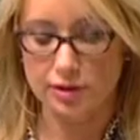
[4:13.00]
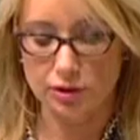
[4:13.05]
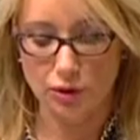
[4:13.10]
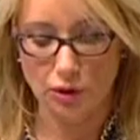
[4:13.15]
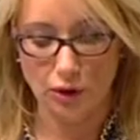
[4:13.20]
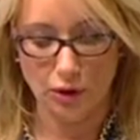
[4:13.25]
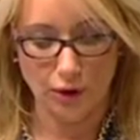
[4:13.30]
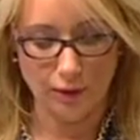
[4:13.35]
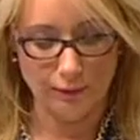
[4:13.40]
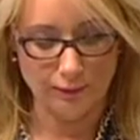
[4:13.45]
a
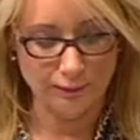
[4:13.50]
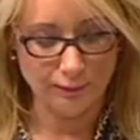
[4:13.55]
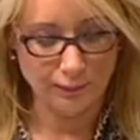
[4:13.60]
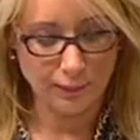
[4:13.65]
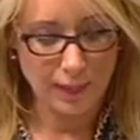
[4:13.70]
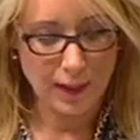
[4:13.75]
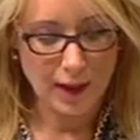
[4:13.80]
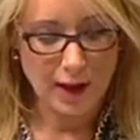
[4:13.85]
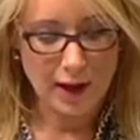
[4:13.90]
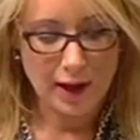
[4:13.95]
norm.
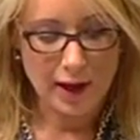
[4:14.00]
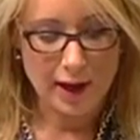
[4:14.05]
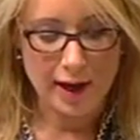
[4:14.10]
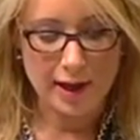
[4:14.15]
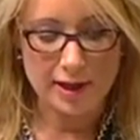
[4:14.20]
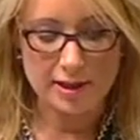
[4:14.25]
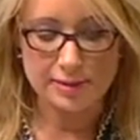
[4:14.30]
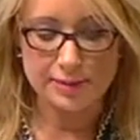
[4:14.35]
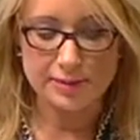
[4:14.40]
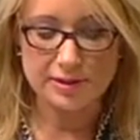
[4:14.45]

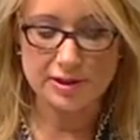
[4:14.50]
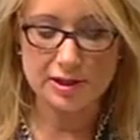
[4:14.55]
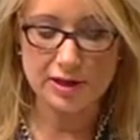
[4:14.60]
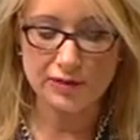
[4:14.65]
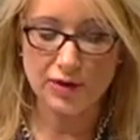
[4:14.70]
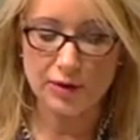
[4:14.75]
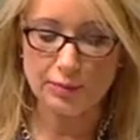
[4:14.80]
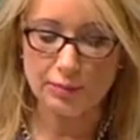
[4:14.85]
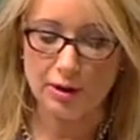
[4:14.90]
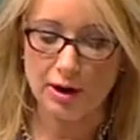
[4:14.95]
A
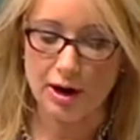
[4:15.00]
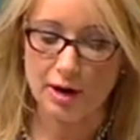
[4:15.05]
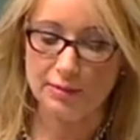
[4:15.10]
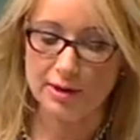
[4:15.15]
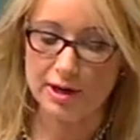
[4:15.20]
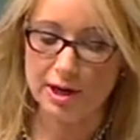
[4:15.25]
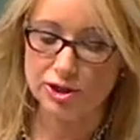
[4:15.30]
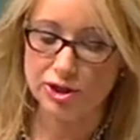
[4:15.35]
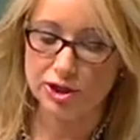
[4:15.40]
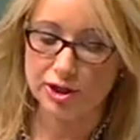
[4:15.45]
specific
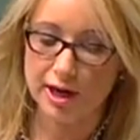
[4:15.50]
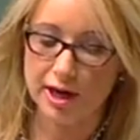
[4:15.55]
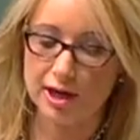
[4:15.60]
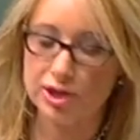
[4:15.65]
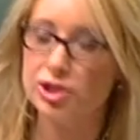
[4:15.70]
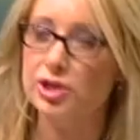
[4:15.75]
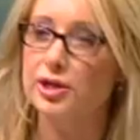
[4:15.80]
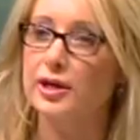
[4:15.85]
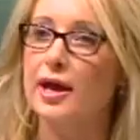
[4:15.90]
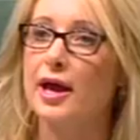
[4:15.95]
primary
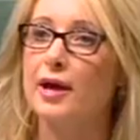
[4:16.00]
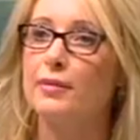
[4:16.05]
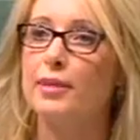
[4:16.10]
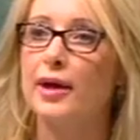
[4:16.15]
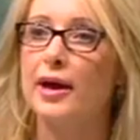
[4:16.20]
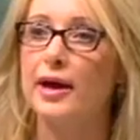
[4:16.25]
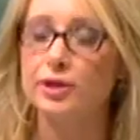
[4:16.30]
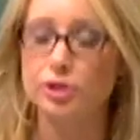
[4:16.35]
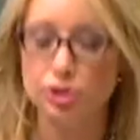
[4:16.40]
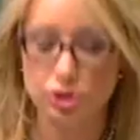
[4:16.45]
education
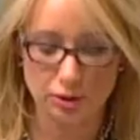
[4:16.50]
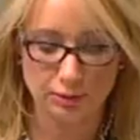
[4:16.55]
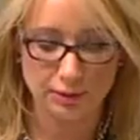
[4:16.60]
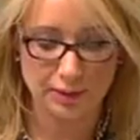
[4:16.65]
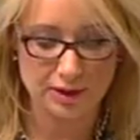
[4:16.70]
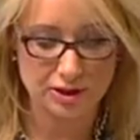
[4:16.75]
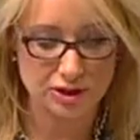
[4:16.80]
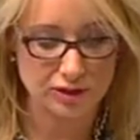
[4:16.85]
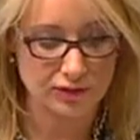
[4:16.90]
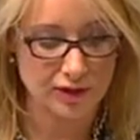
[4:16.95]
campaign should
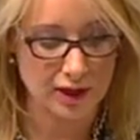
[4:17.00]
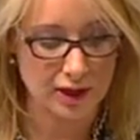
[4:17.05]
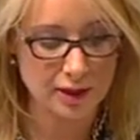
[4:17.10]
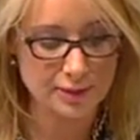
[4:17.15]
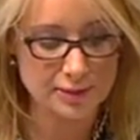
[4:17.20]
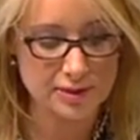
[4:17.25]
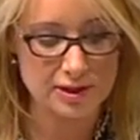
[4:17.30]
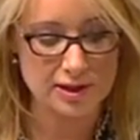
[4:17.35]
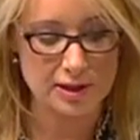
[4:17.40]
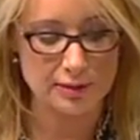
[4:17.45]
be
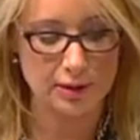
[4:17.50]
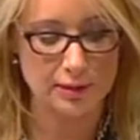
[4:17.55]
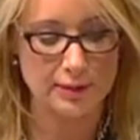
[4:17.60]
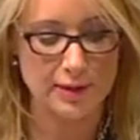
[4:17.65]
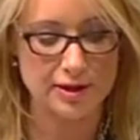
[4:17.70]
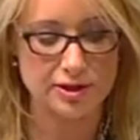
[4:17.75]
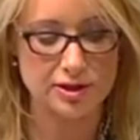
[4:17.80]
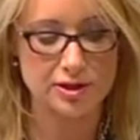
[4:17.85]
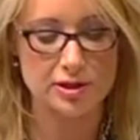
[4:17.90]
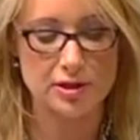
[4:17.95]
developed and
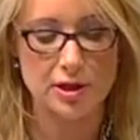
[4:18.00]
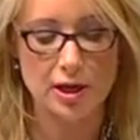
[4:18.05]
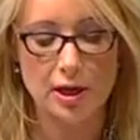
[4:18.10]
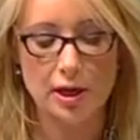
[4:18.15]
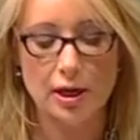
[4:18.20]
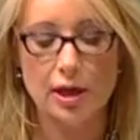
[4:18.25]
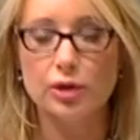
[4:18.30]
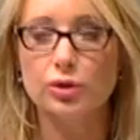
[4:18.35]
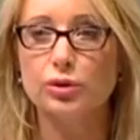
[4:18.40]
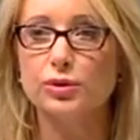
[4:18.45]
implemented
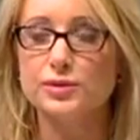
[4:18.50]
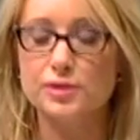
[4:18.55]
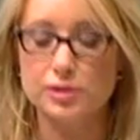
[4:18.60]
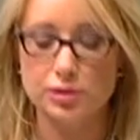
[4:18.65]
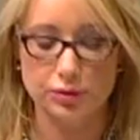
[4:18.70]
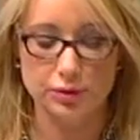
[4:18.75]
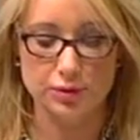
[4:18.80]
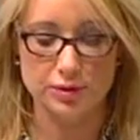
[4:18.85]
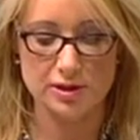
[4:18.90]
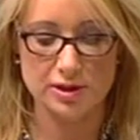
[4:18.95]
in all
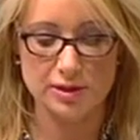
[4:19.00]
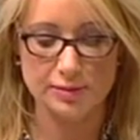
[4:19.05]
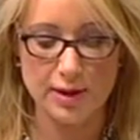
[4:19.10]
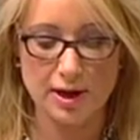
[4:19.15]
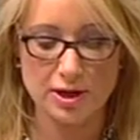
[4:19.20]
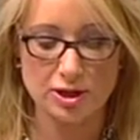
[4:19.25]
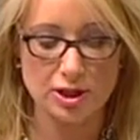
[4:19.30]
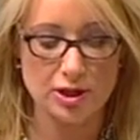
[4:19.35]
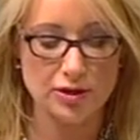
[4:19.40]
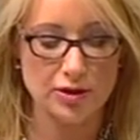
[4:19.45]
schools,
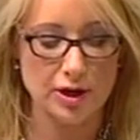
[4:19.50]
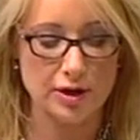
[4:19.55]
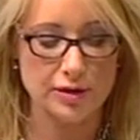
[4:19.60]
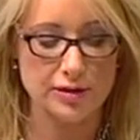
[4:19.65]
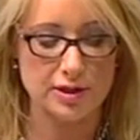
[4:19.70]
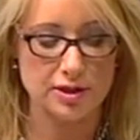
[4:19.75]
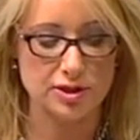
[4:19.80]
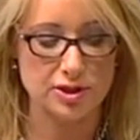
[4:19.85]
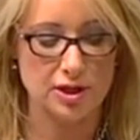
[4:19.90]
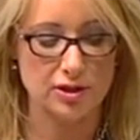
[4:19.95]
especially
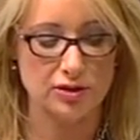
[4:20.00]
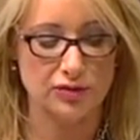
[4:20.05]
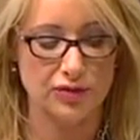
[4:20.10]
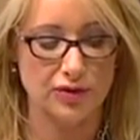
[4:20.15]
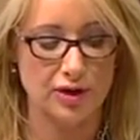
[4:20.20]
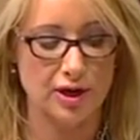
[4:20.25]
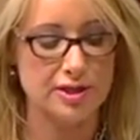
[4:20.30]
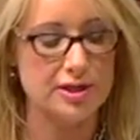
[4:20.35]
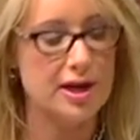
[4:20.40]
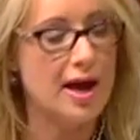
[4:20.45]
those
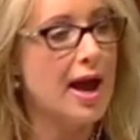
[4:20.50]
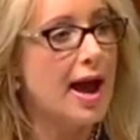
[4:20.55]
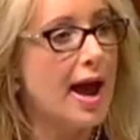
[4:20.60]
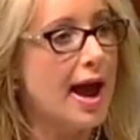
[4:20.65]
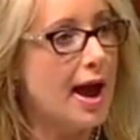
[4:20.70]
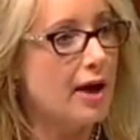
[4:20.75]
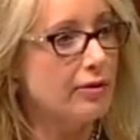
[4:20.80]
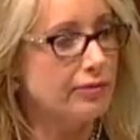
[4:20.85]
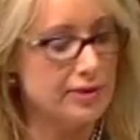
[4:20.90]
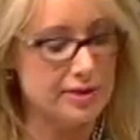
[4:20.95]
identified
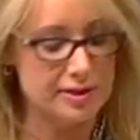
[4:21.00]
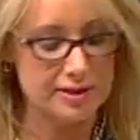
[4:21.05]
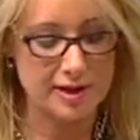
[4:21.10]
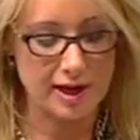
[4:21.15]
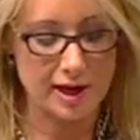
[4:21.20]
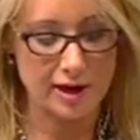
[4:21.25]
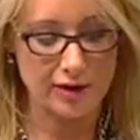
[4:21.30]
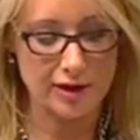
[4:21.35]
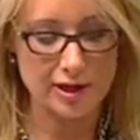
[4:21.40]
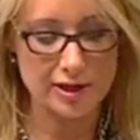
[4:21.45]
at-risk
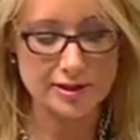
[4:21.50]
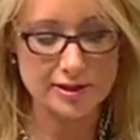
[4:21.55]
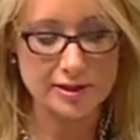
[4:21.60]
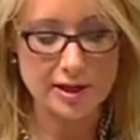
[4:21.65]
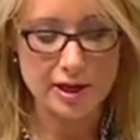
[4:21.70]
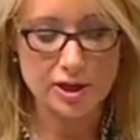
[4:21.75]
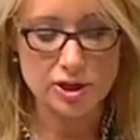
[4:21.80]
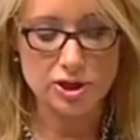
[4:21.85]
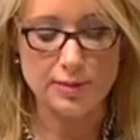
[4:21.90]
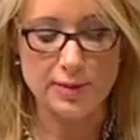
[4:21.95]
areas,
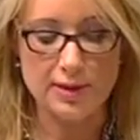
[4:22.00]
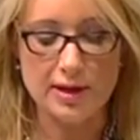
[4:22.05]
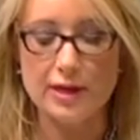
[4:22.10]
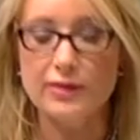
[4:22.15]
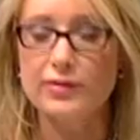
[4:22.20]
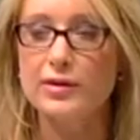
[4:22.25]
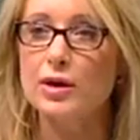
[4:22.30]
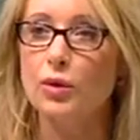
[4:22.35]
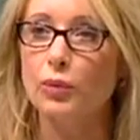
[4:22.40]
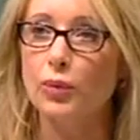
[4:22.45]
to
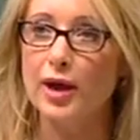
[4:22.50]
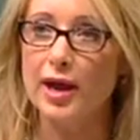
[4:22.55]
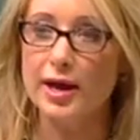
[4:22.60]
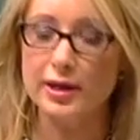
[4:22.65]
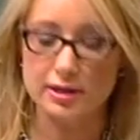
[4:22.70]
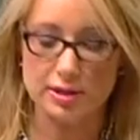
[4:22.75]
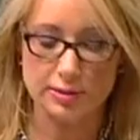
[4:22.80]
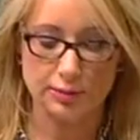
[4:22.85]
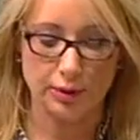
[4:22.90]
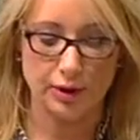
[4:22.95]
begin the
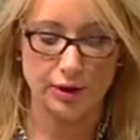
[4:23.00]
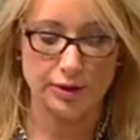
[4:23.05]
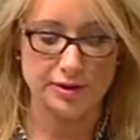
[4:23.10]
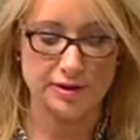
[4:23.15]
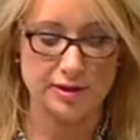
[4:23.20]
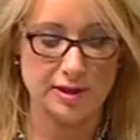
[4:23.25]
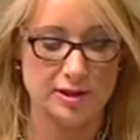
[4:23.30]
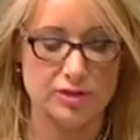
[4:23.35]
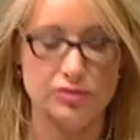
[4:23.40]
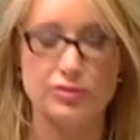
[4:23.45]
awareness
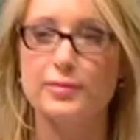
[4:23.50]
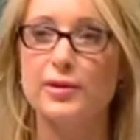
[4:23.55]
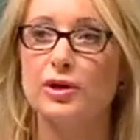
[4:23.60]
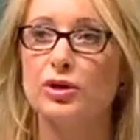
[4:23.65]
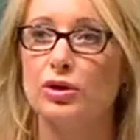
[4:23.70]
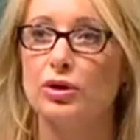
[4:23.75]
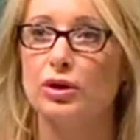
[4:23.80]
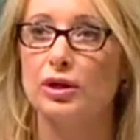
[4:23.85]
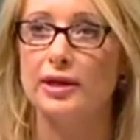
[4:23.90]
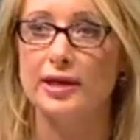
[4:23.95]
process from an
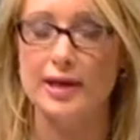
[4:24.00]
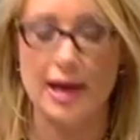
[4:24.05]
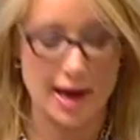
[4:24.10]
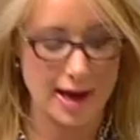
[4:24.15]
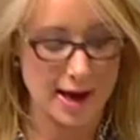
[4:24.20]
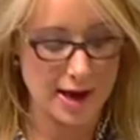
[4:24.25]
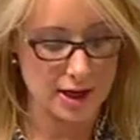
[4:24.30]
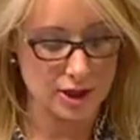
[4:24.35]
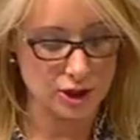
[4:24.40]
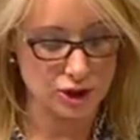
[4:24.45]
early
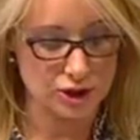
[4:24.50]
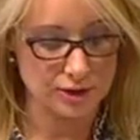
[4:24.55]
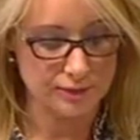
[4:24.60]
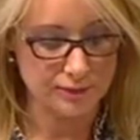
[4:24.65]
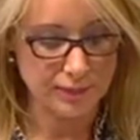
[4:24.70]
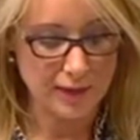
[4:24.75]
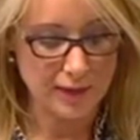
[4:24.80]
age.